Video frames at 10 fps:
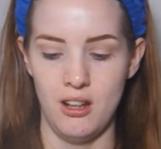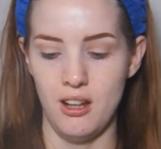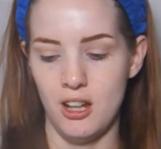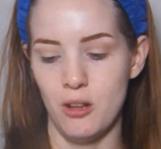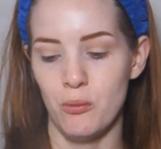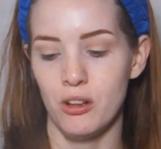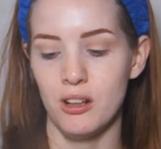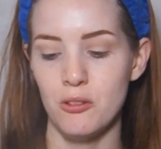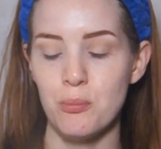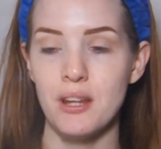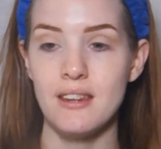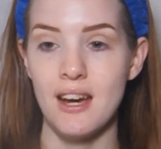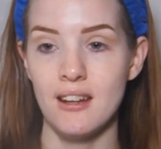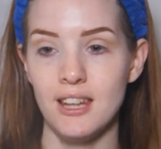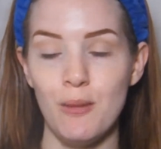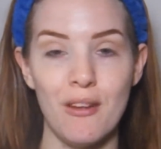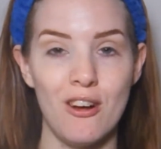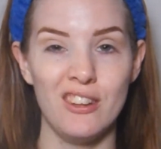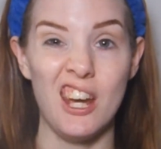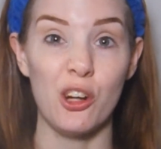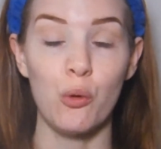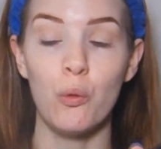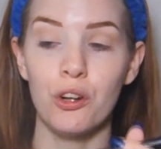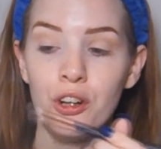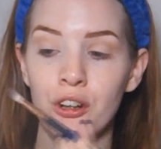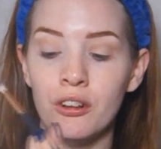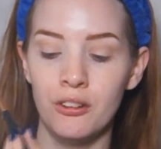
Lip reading: And we're going to put that, keep that on the outer corner.